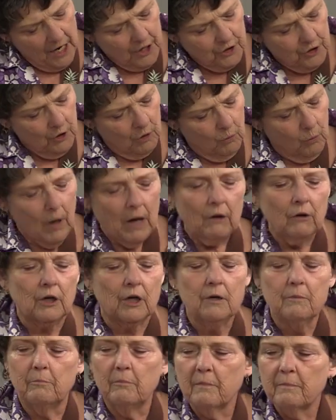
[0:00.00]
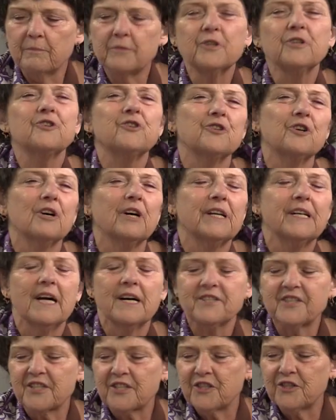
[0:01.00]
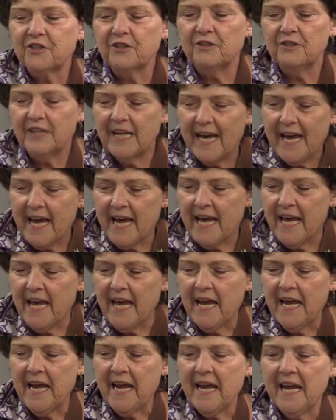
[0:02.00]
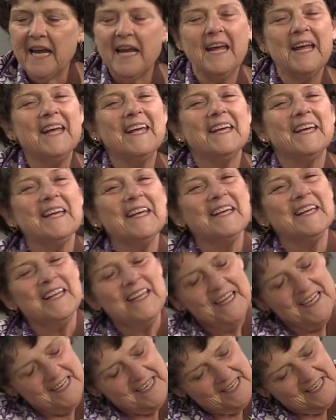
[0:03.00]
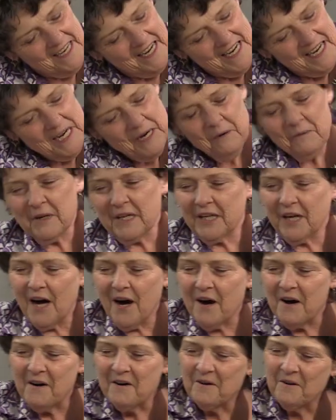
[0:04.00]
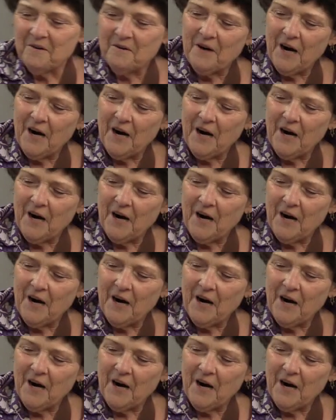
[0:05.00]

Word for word: You're welcome to join us today. Here we go.